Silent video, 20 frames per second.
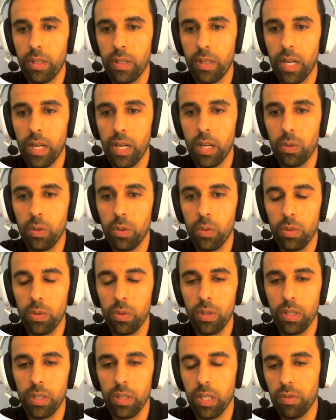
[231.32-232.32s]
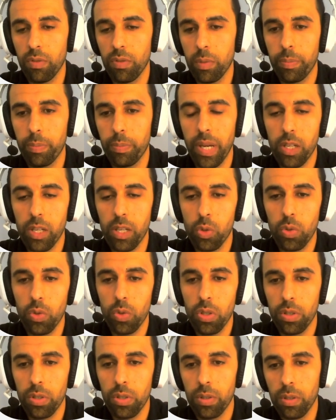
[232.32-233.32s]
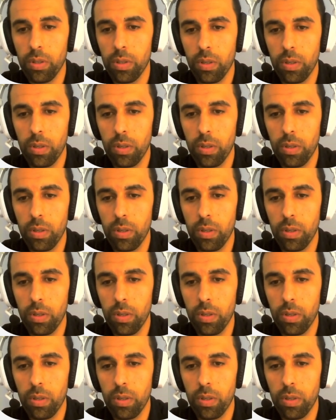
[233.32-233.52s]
Now give him a password,